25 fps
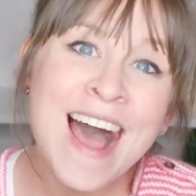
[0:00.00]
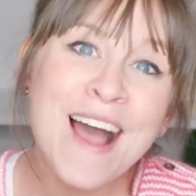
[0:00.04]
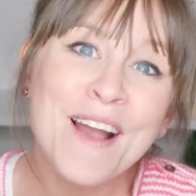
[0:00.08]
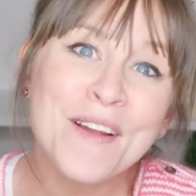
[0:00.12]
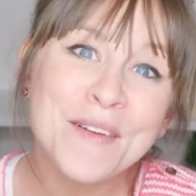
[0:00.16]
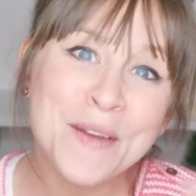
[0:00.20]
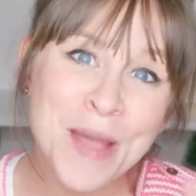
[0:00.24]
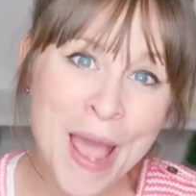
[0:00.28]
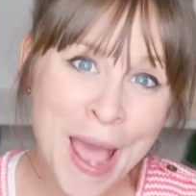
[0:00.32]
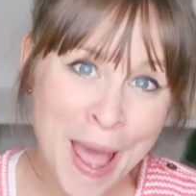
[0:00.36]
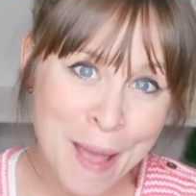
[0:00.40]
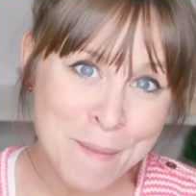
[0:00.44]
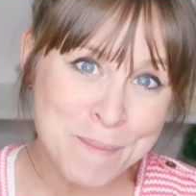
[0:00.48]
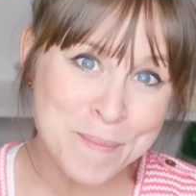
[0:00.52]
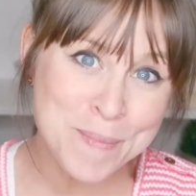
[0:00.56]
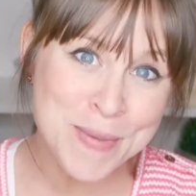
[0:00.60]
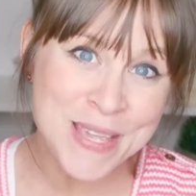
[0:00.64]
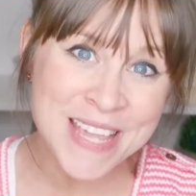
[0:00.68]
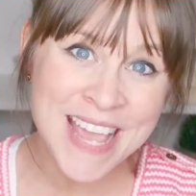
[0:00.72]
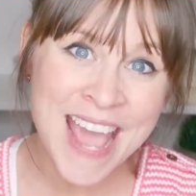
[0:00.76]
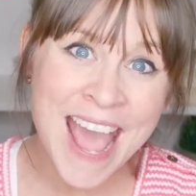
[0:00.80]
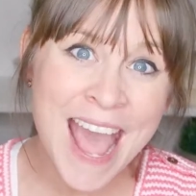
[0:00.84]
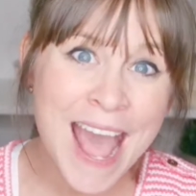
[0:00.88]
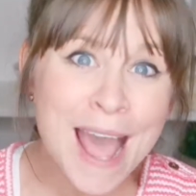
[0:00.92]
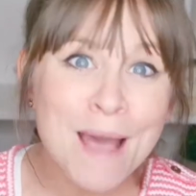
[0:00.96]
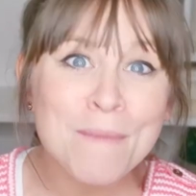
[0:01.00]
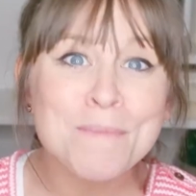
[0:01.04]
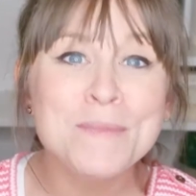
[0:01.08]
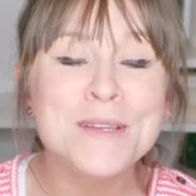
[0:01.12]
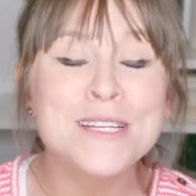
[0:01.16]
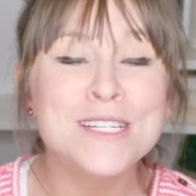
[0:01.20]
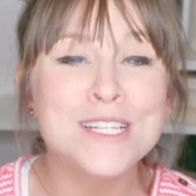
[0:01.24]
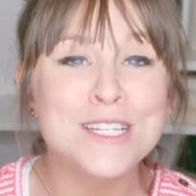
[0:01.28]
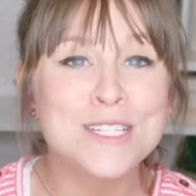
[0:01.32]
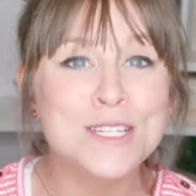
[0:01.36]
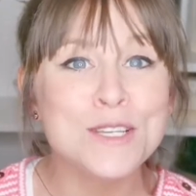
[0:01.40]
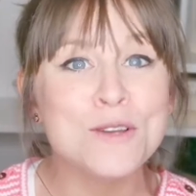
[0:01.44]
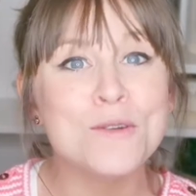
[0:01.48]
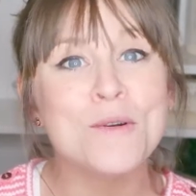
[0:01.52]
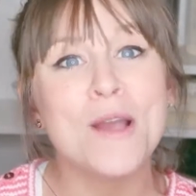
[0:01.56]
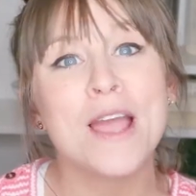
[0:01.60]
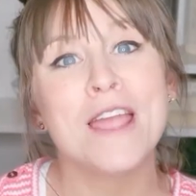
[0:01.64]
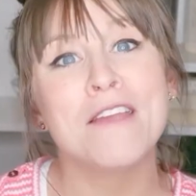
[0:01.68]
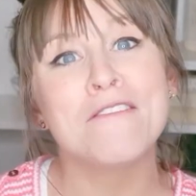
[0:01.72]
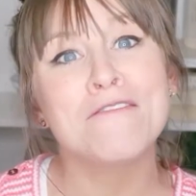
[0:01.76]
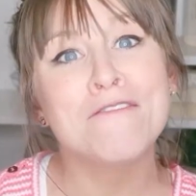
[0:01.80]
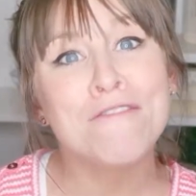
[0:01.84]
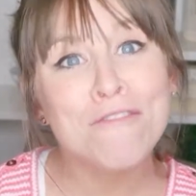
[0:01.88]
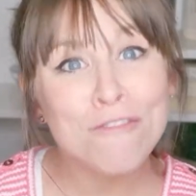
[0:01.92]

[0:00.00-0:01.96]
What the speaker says: I'd be happy to do a